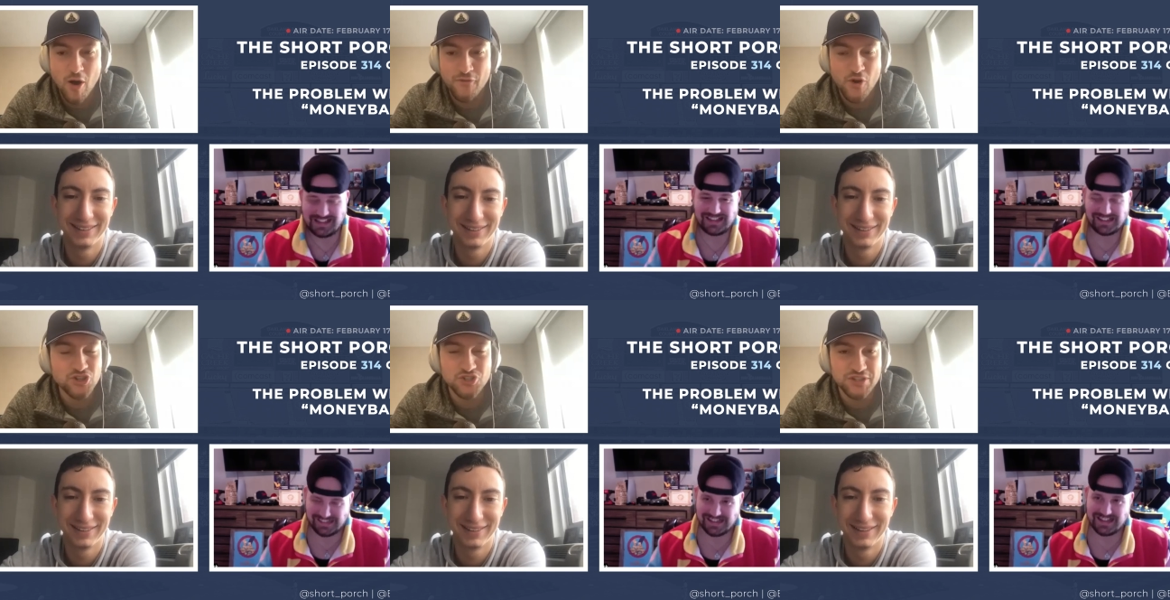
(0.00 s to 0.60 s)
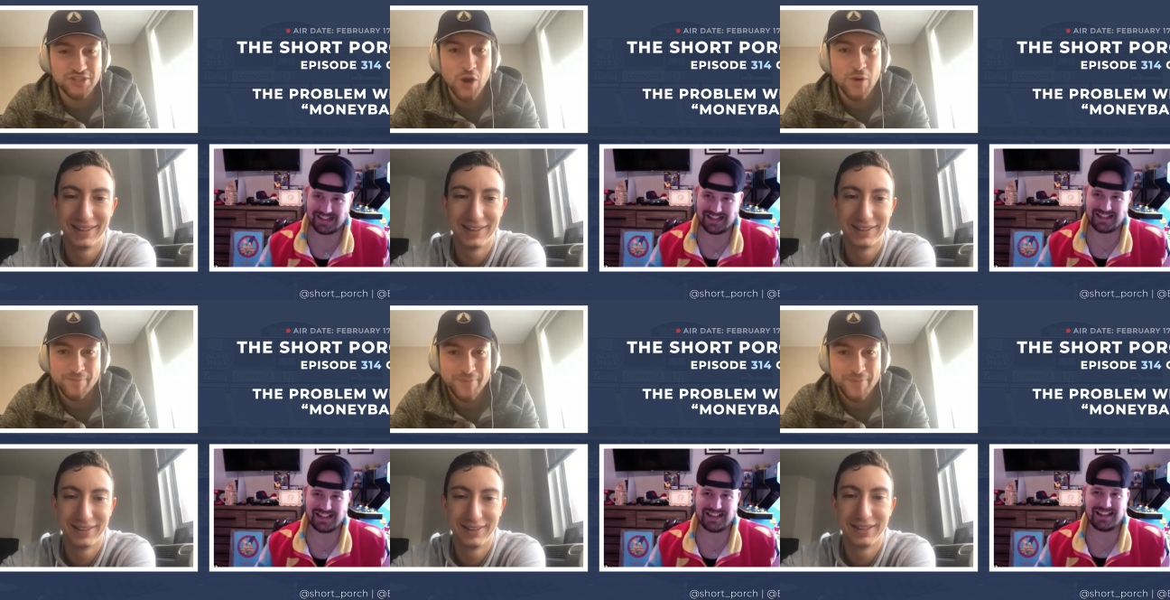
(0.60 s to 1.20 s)
Speaker 1: virtually
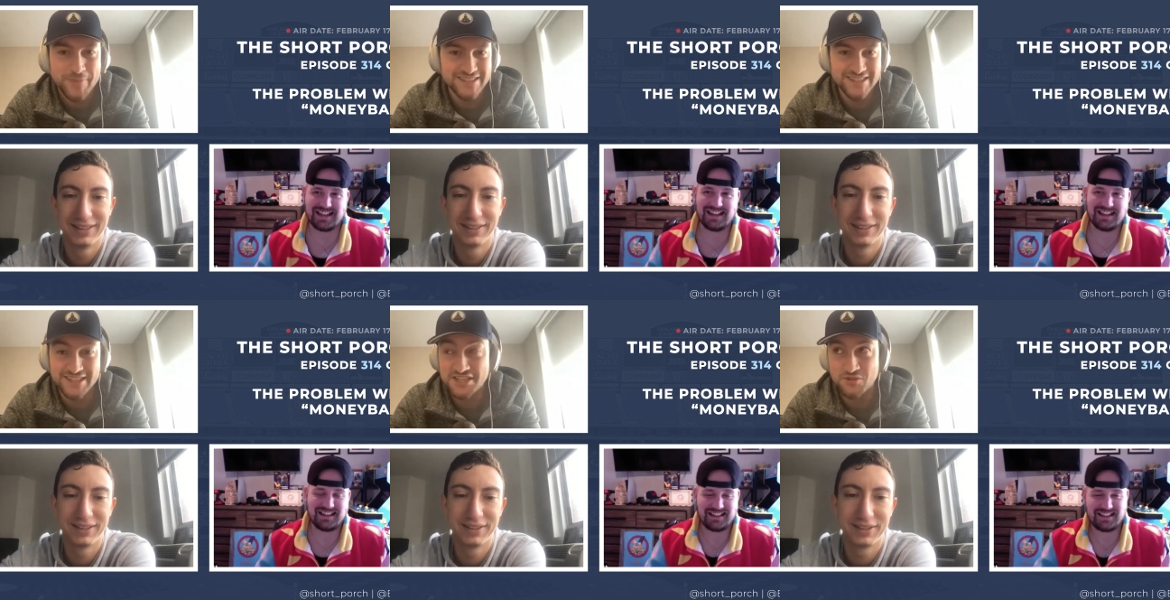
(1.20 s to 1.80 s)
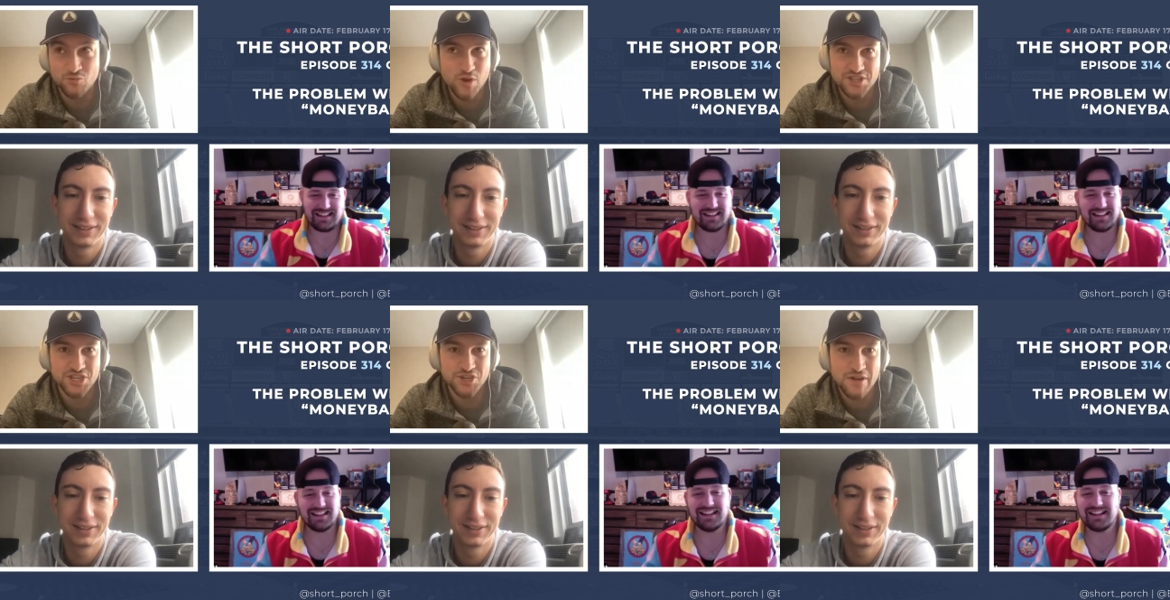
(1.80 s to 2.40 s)
no impact to the season
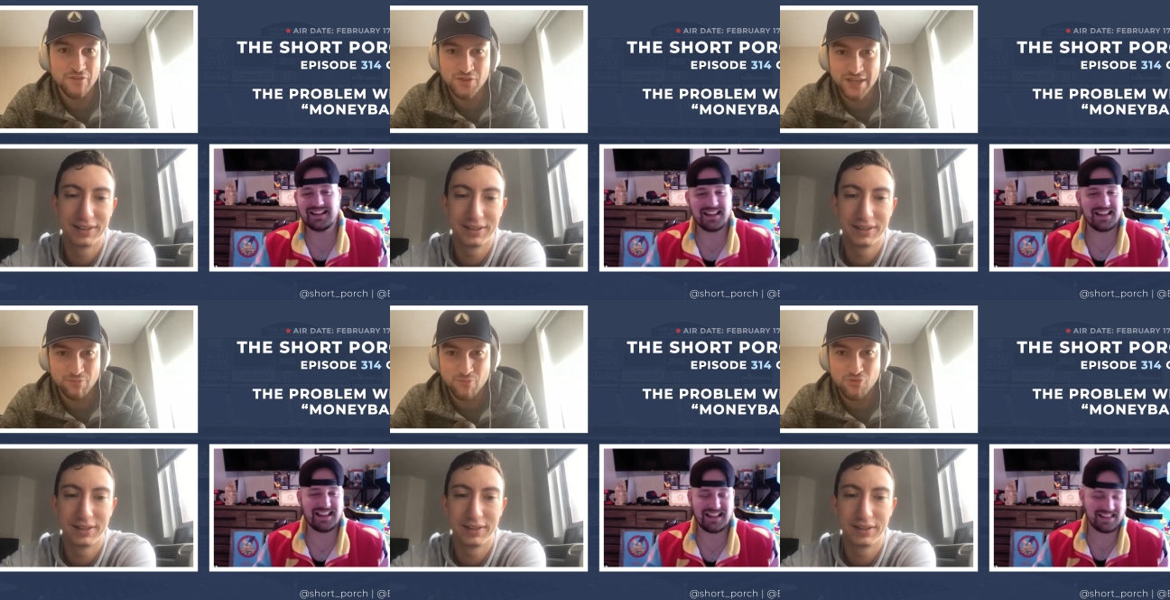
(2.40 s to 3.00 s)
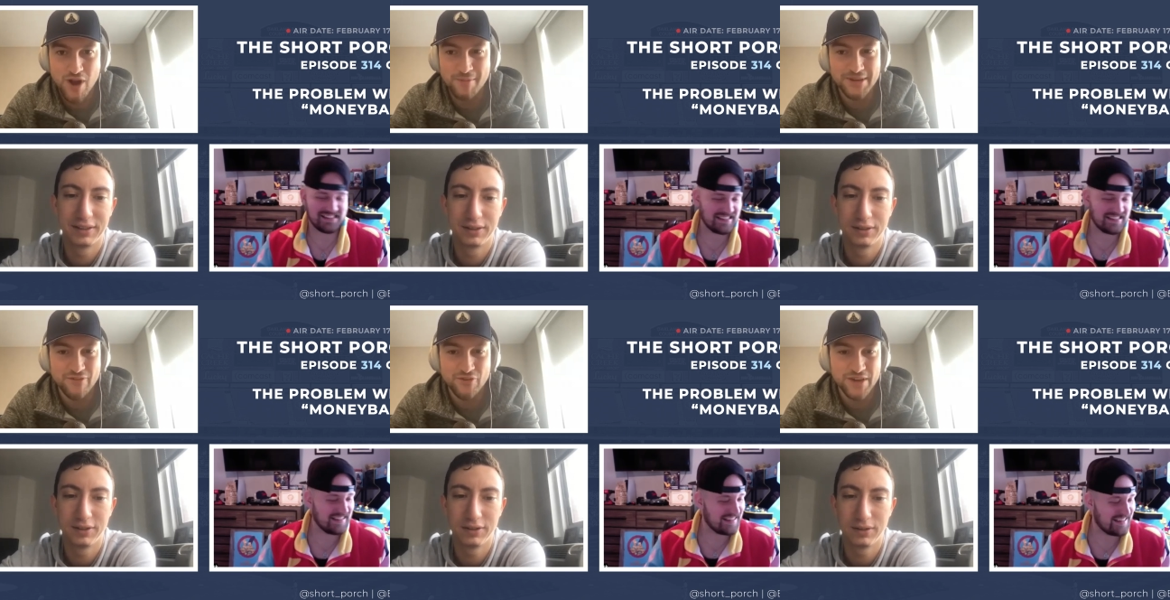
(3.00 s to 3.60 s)
whatsoever. Like,
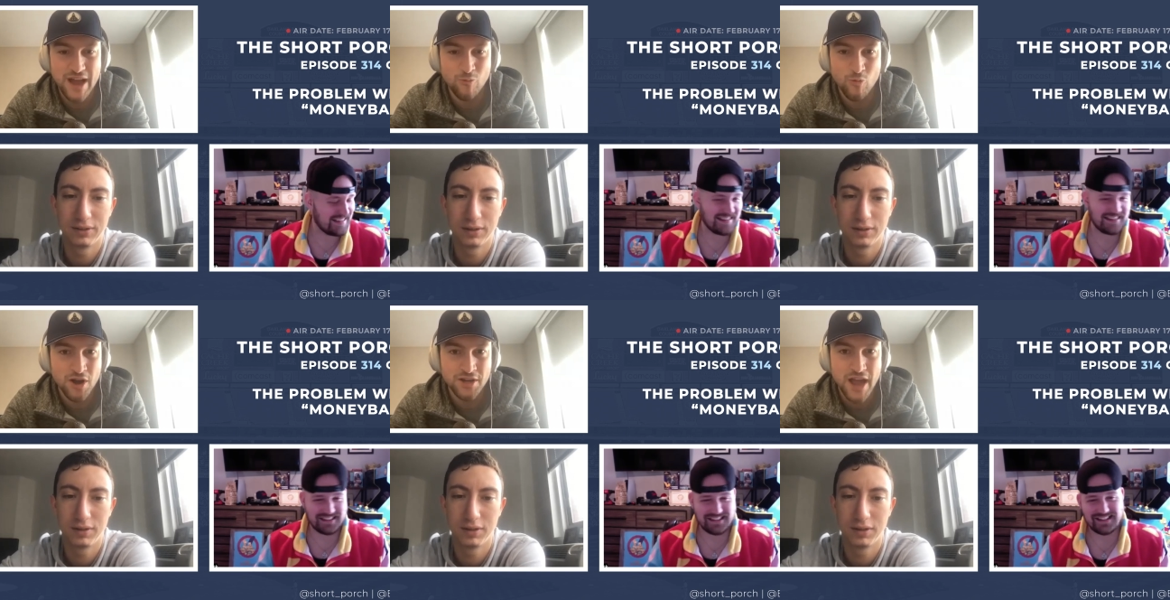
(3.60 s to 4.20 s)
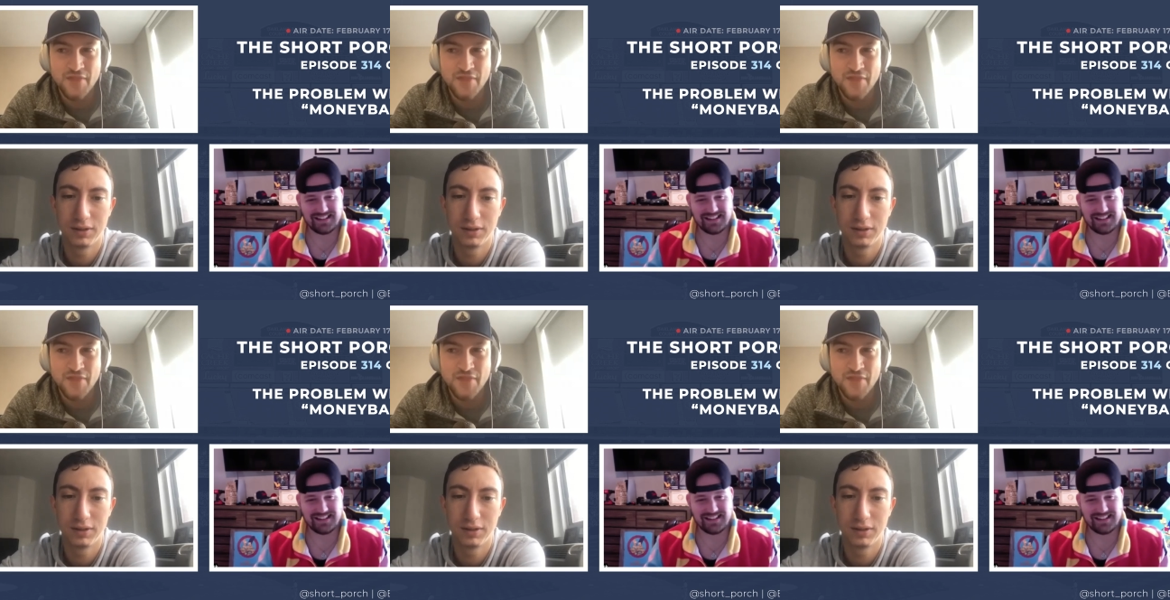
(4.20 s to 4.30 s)
probably never even got one.